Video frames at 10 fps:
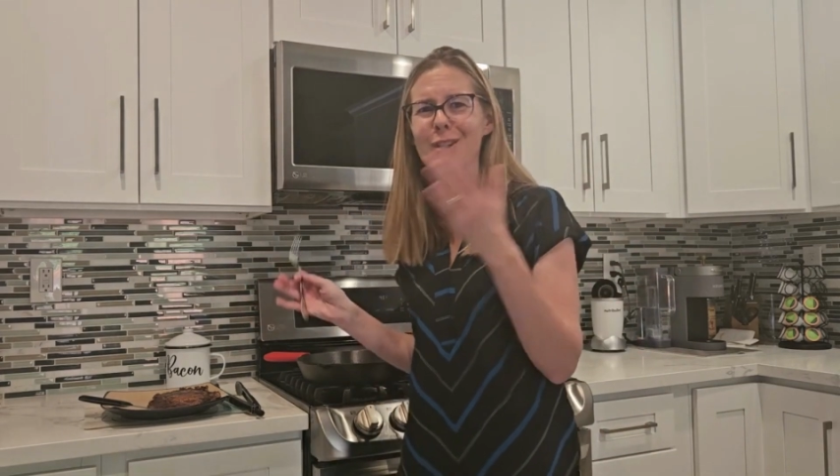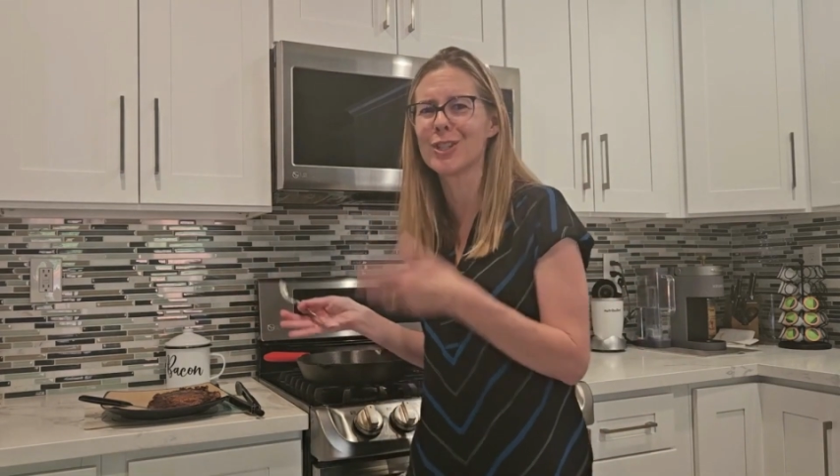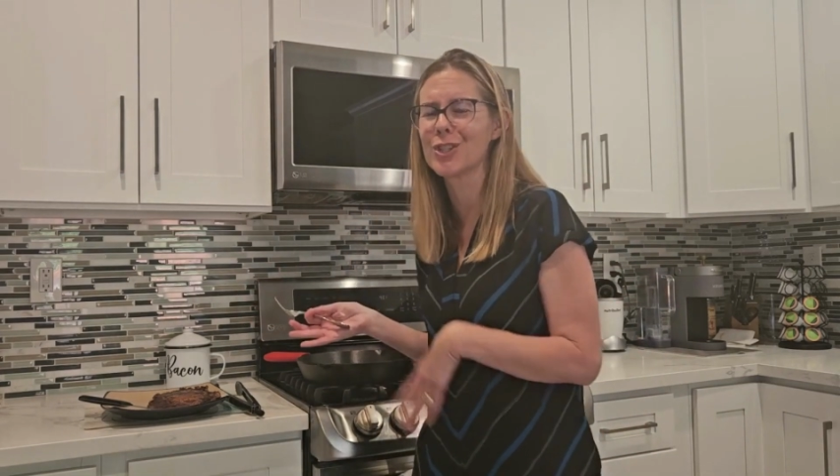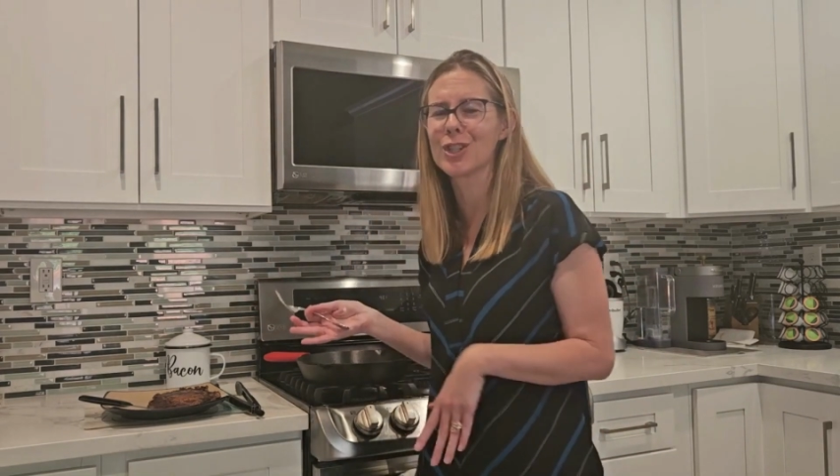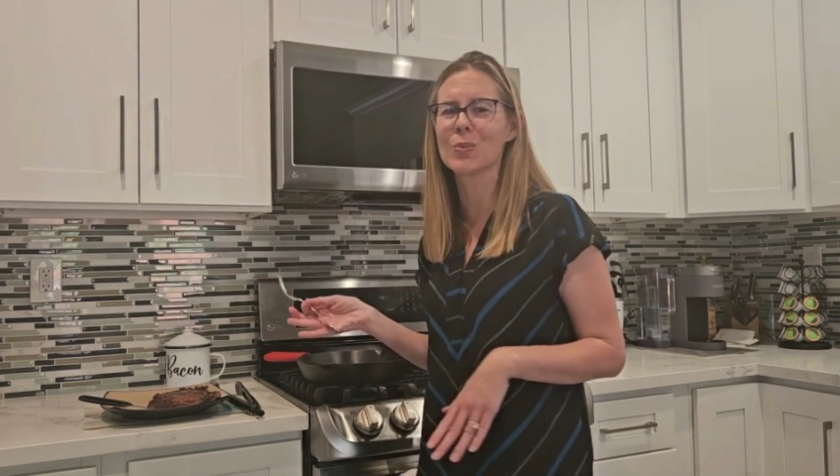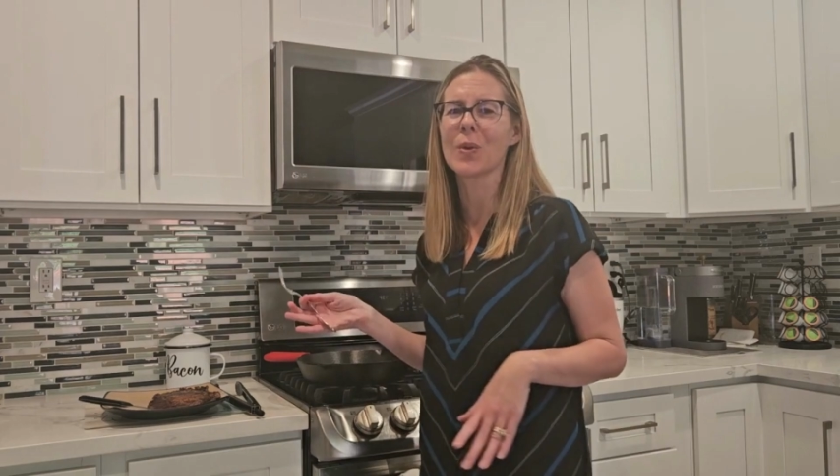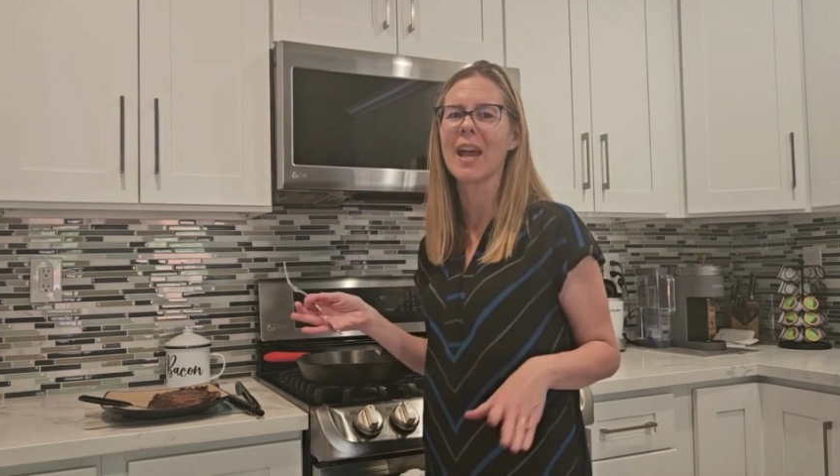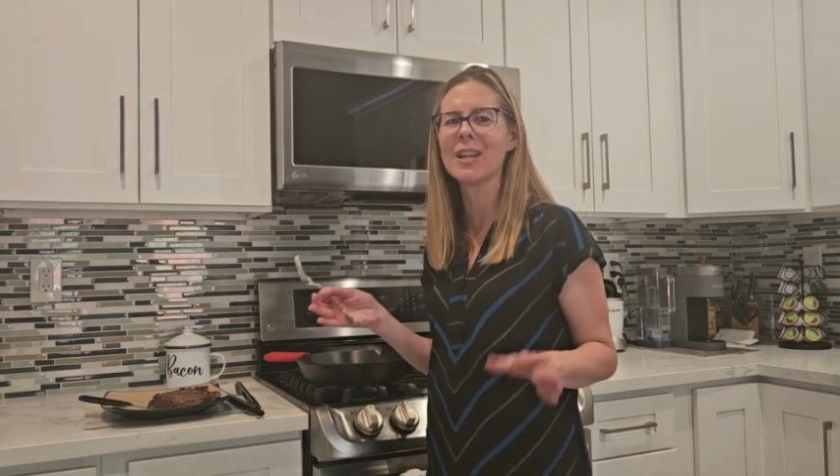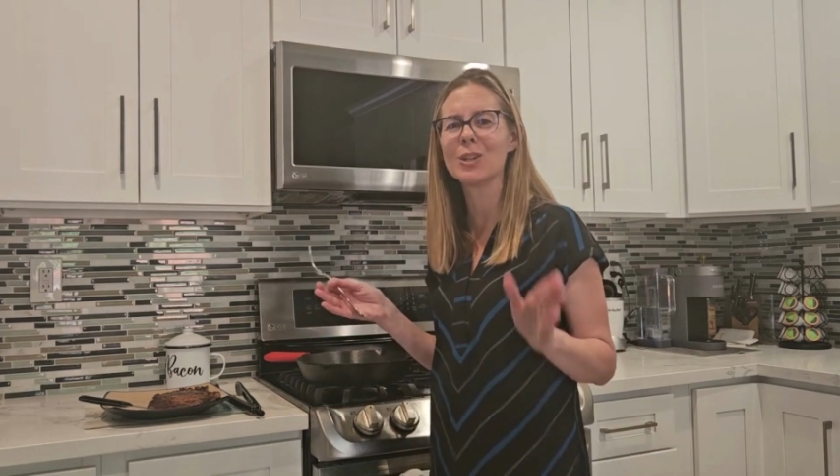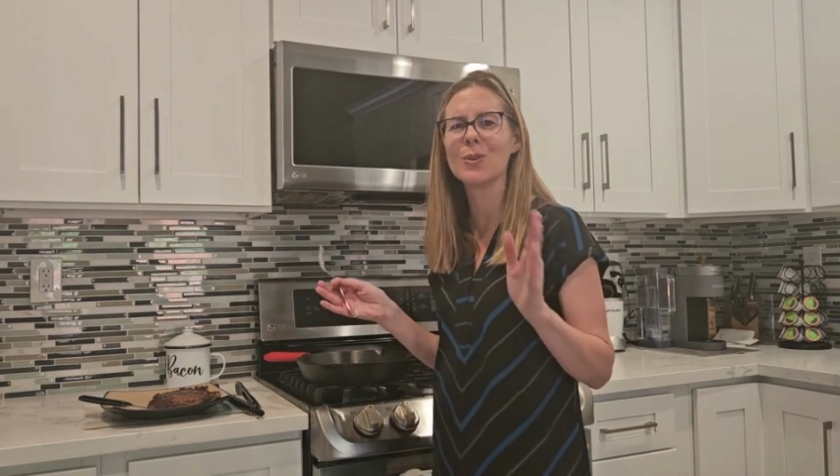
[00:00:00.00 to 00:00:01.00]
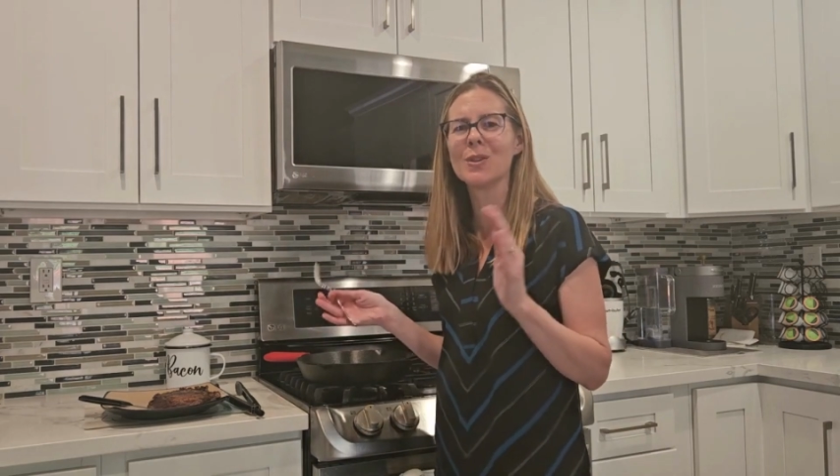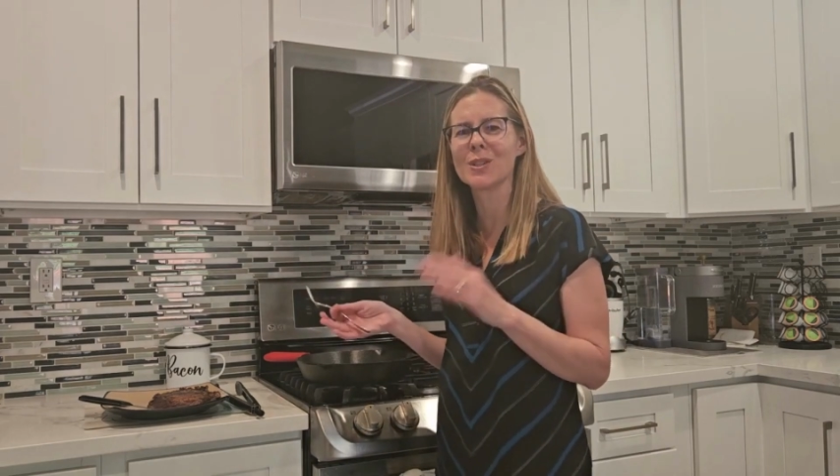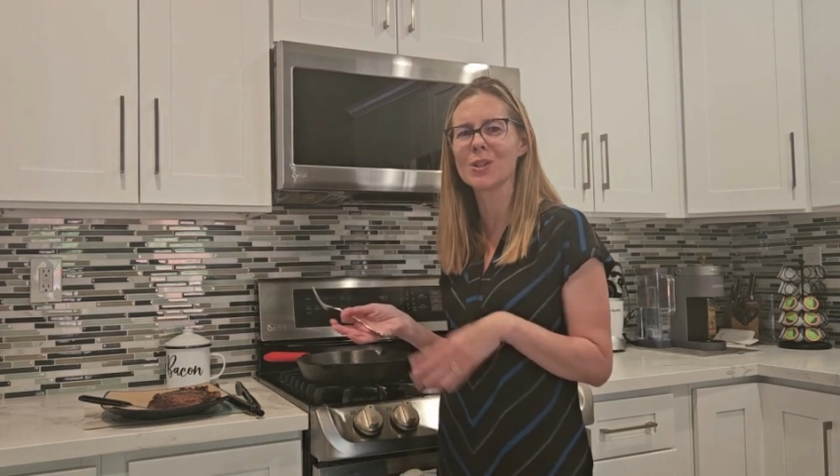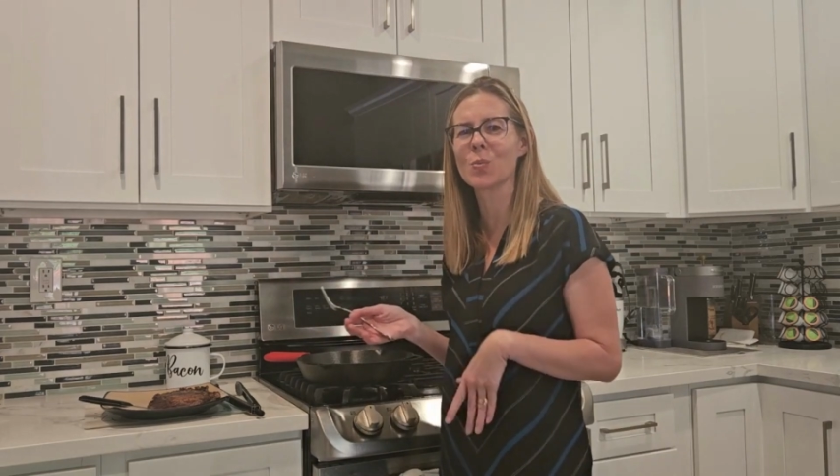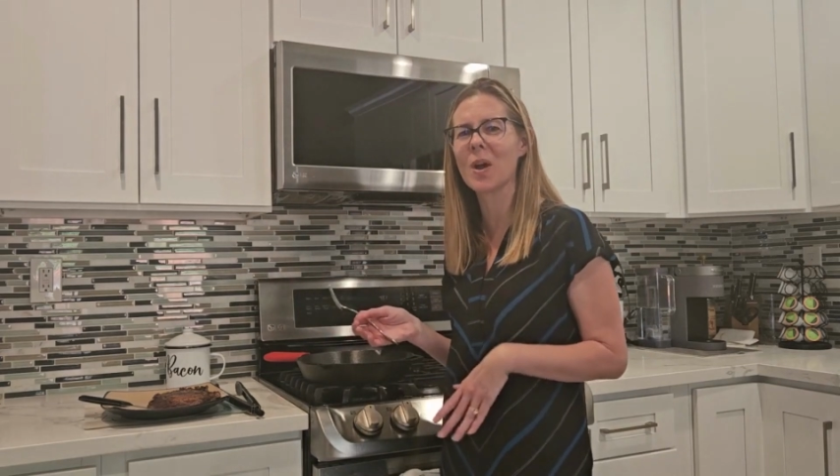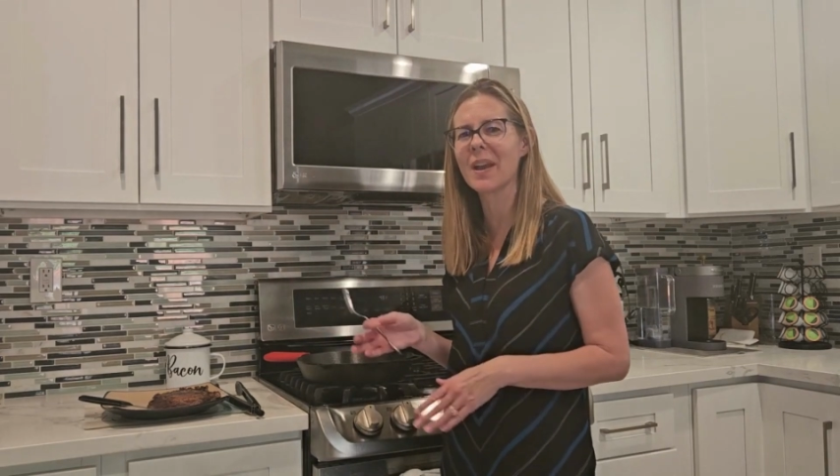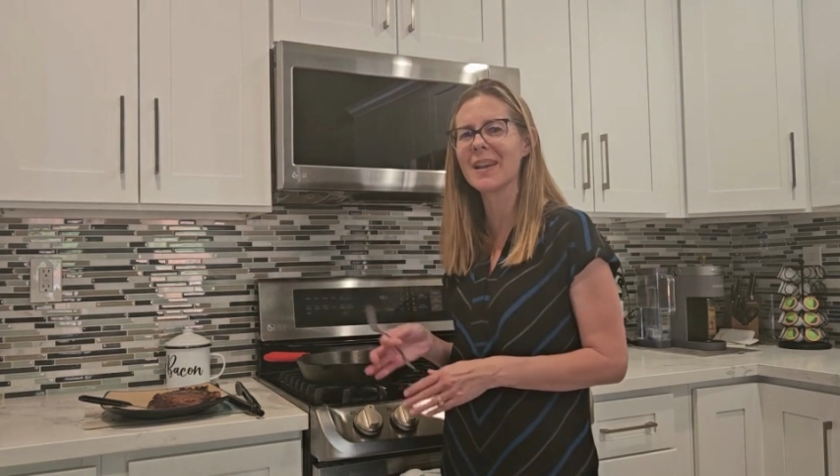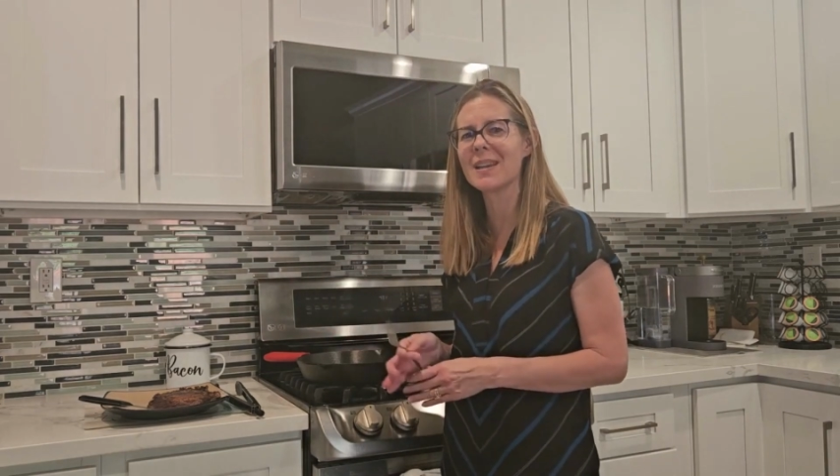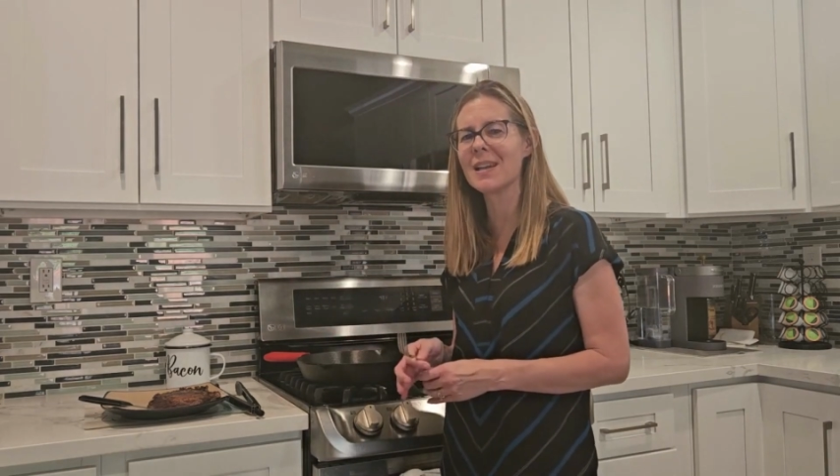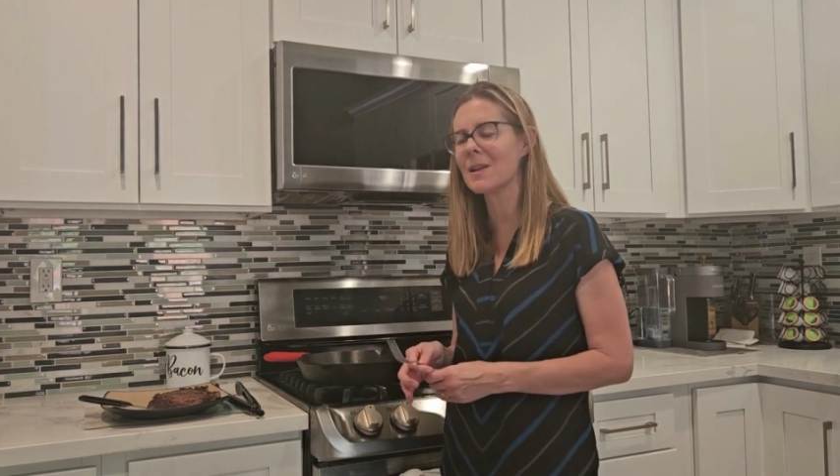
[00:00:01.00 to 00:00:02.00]
This is just what I do. This is what
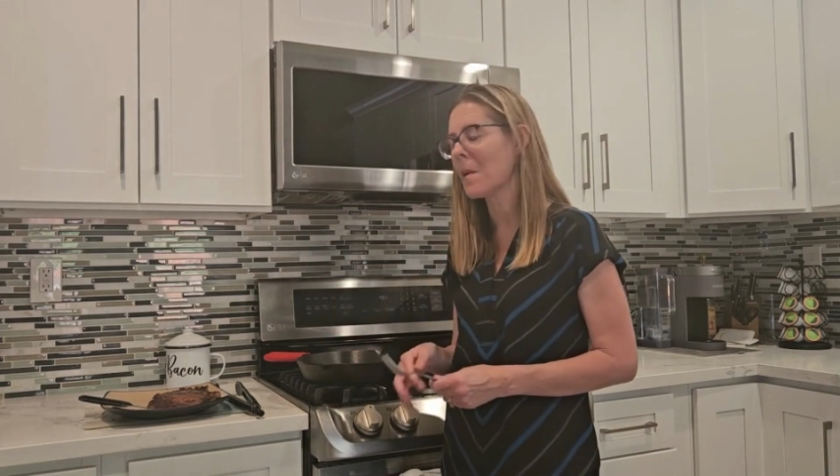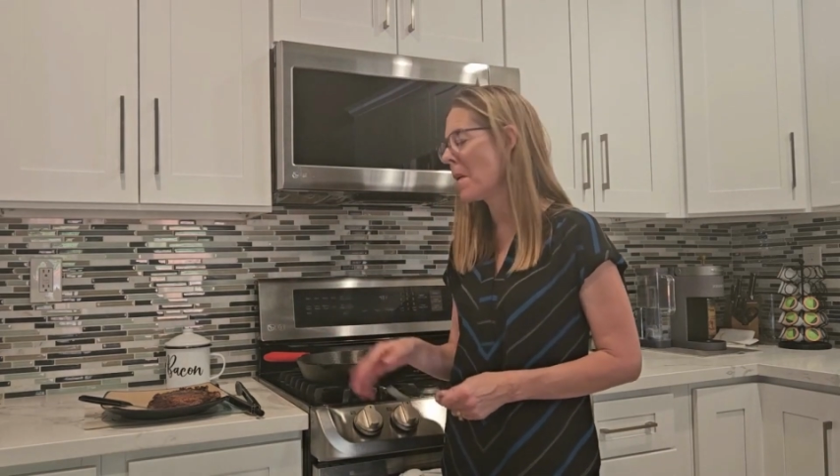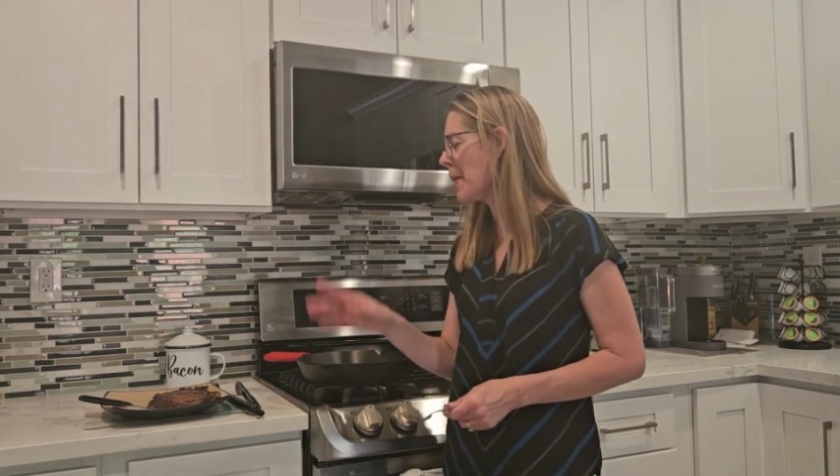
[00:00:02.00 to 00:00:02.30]
I eat.